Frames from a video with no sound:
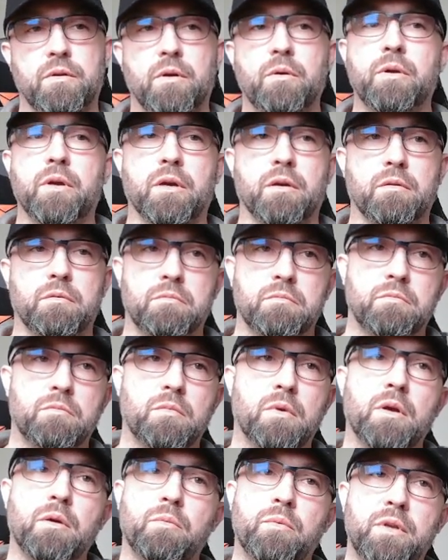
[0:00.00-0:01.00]
Okay,
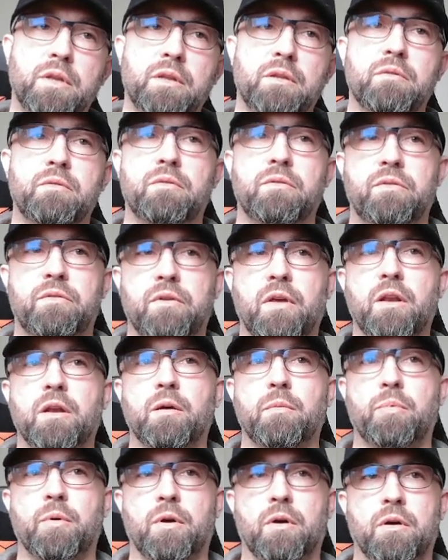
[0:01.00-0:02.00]
right? We didn't set
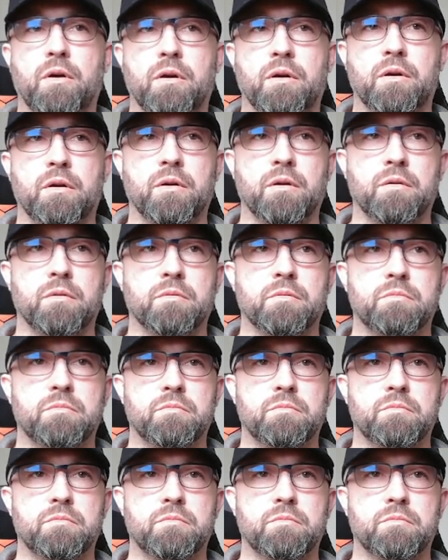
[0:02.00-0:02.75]
up our